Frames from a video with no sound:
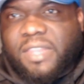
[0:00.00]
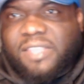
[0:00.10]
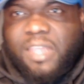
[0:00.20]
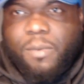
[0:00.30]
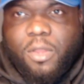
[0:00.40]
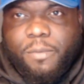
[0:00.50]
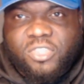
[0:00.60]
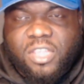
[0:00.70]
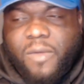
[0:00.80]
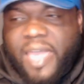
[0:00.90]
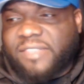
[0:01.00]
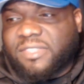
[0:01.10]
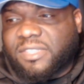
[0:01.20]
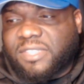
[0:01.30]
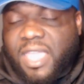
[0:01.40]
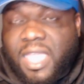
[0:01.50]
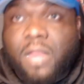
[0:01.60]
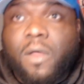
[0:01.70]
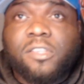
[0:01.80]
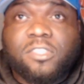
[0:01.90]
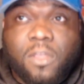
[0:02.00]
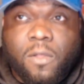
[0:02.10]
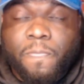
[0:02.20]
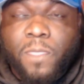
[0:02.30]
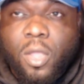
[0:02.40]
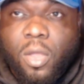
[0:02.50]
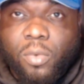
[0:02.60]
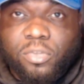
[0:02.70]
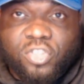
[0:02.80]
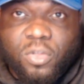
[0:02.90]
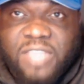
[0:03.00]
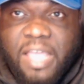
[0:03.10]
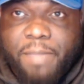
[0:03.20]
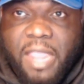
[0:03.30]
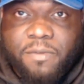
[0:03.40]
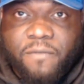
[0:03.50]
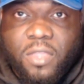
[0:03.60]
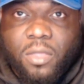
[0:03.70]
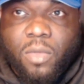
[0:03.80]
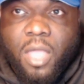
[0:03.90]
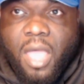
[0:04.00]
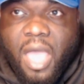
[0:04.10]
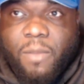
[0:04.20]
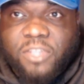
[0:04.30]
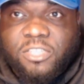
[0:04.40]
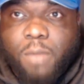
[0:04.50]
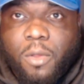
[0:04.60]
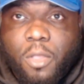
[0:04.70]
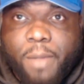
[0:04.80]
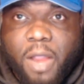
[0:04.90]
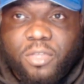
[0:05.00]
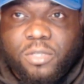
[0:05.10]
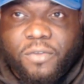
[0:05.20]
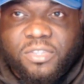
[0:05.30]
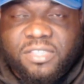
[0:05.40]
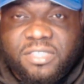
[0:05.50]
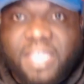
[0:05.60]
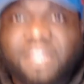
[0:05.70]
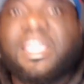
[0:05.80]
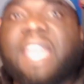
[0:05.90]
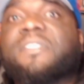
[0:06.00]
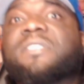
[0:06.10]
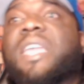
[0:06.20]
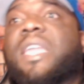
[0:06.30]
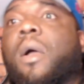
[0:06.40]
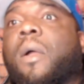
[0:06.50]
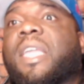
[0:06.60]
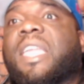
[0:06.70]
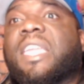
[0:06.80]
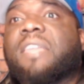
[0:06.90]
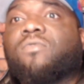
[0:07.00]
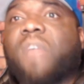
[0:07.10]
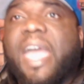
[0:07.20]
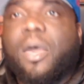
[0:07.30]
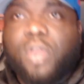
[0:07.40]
Let's hear what Lomachenko has to say. And also, on Showtime pay-per-view, I'm watching Mario Barrios versus Tank Davis. They are in round